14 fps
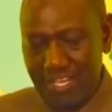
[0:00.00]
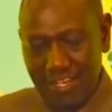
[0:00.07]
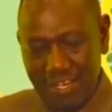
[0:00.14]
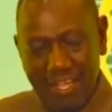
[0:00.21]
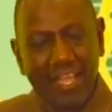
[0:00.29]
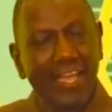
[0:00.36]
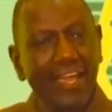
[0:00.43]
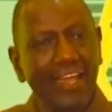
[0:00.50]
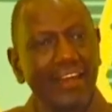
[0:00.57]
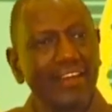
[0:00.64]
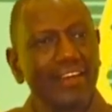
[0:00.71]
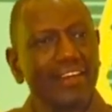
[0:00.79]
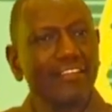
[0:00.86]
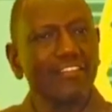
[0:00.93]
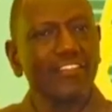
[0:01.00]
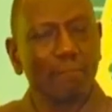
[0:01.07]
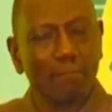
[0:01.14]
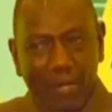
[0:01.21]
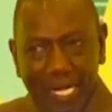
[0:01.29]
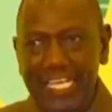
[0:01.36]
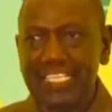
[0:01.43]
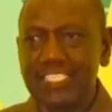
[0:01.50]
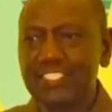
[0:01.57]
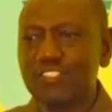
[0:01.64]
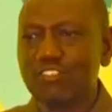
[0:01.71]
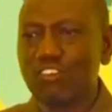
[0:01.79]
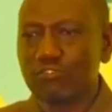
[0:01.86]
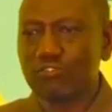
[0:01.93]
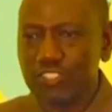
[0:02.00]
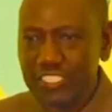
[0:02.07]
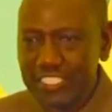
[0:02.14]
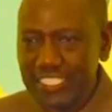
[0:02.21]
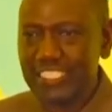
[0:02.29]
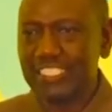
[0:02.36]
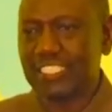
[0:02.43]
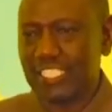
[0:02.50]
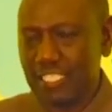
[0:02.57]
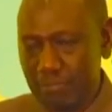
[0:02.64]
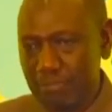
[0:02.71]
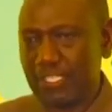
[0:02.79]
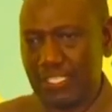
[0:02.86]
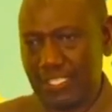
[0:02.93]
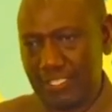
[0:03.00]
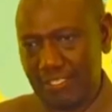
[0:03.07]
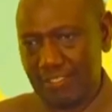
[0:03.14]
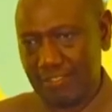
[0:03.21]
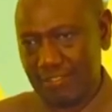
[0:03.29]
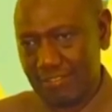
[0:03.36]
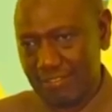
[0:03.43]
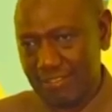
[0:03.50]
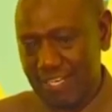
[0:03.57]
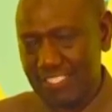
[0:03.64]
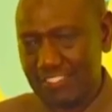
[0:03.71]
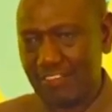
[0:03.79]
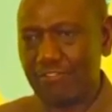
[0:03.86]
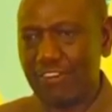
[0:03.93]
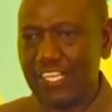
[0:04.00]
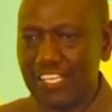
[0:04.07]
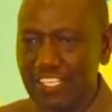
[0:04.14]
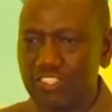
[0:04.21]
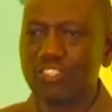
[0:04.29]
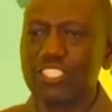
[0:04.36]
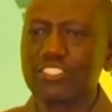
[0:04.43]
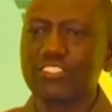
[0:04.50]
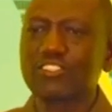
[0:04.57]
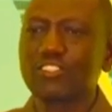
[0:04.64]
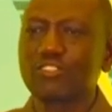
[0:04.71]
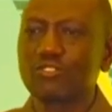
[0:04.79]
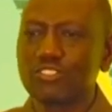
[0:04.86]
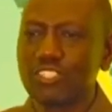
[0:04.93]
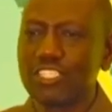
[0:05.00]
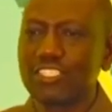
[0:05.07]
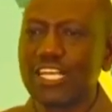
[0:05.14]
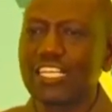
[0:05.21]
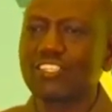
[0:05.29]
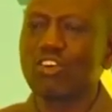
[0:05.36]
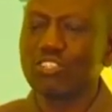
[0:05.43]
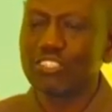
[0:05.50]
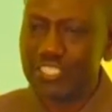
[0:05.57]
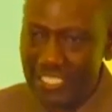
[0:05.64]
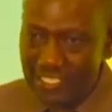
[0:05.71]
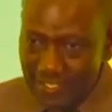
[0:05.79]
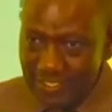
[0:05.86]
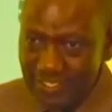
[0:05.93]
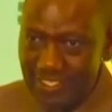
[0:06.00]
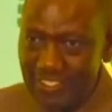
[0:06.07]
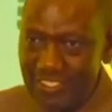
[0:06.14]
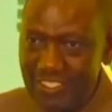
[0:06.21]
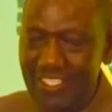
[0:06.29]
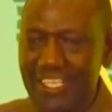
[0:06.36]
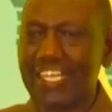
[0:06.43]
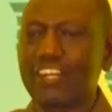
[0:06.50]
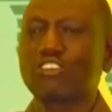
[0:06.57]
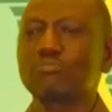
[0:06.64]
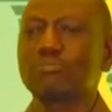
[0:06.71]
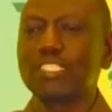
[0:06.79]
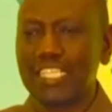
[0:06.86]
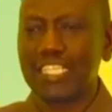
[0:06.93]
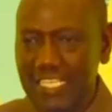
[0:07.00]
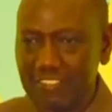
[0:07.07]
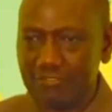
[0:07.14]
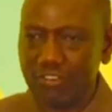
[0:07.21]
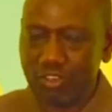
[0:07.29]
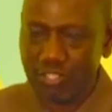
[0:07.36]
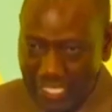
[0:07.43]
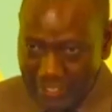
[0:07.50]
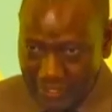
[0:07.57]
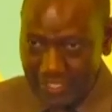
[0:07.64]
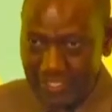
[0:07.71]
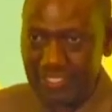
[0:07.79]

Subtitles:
And the place of DTB as a financial institution in that context cannot be taken for granted.